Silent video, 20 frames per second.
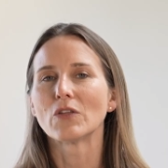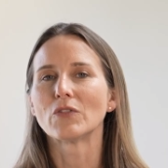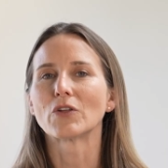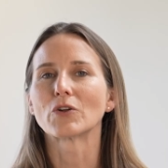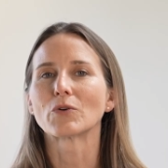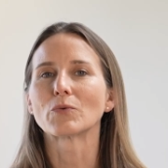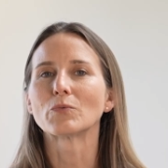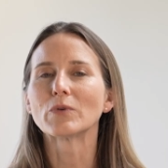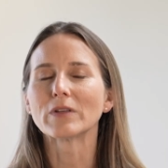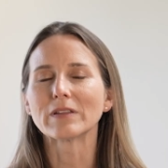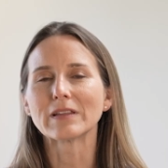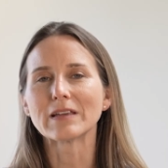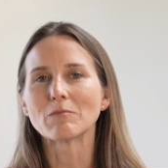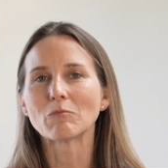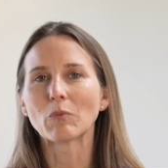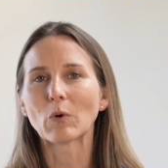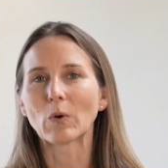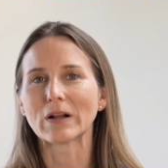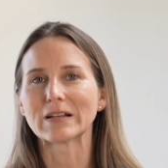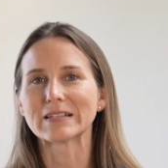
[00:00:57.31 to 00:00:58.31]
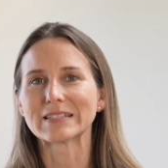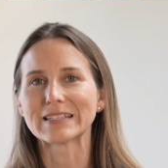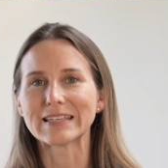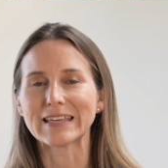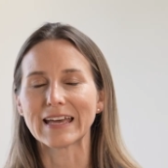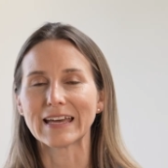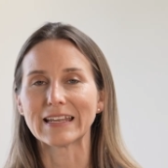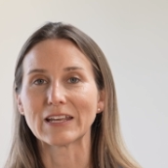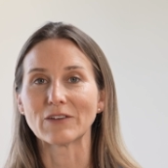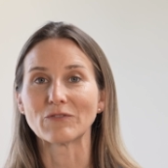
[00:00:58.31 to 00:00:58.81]
that are really important to
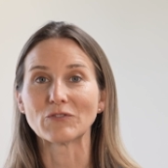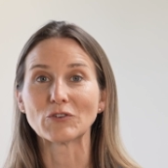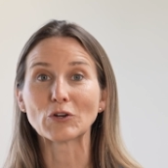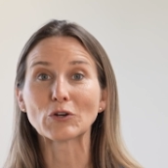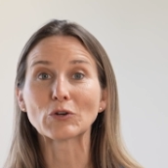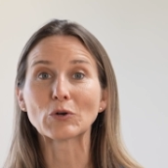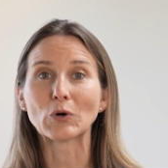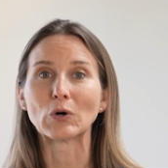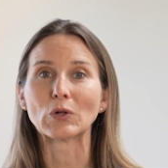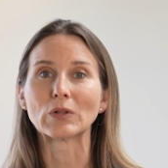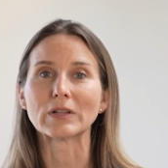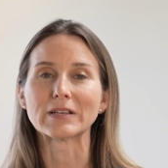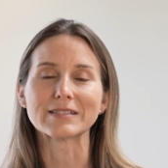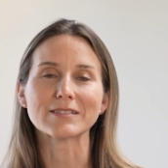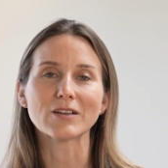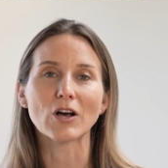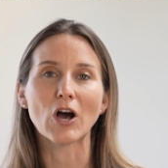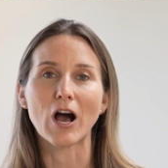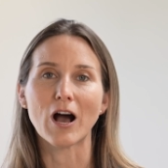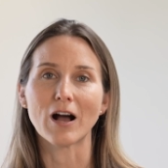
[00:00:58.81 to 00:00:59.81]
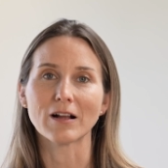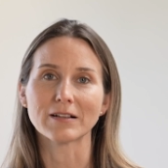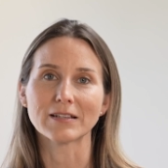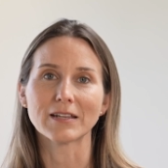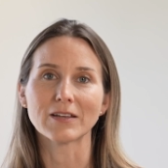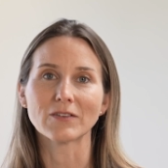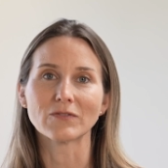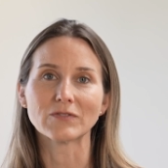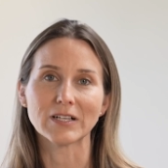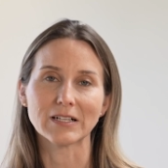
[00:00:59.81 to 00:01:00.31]
get if your goal is
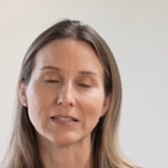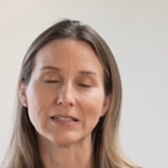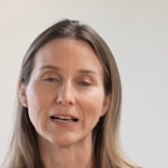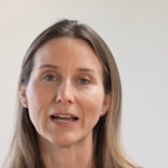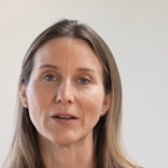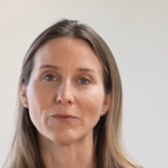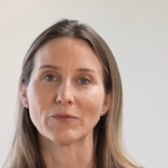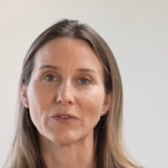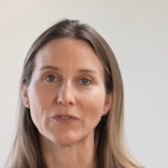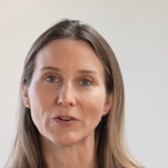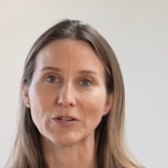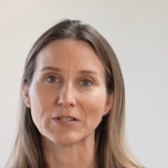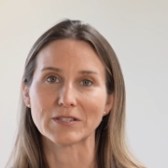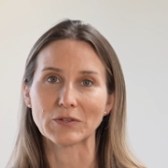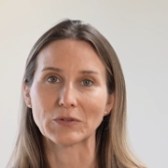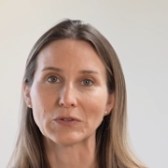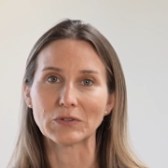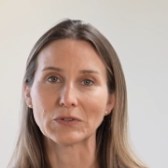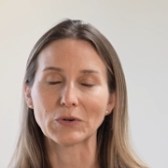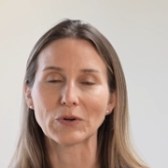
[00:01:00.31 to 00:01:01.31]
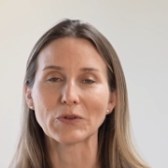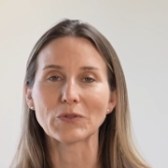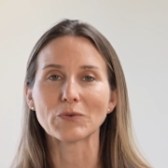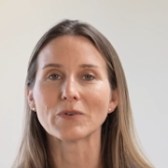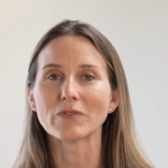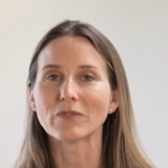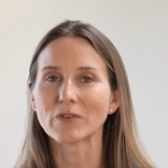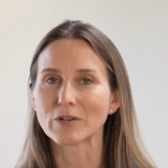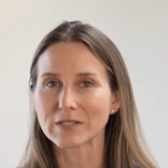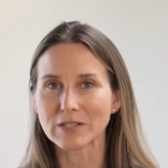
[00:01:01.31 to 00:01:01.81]
cognitive decline reversal or the
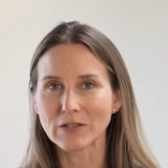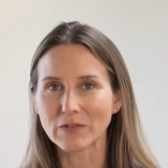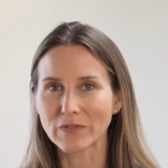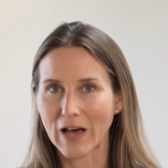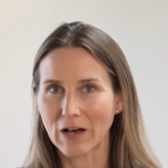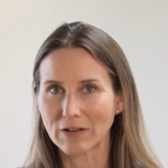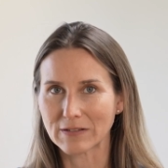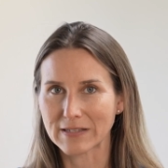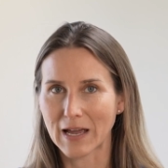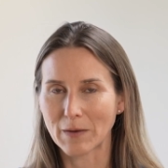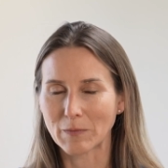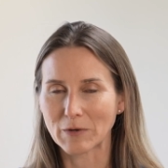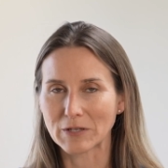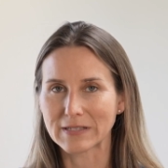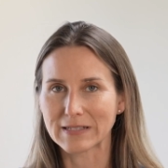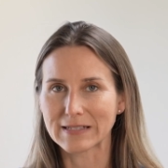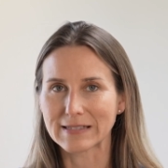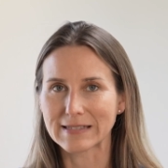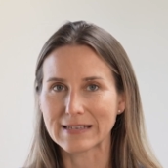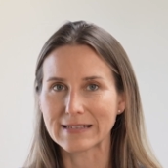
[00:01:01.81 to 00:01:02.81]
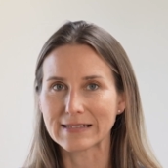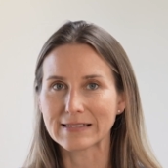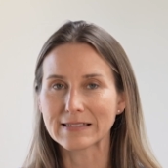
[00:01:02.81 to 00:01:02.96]
reversal of Alzheimer's disease.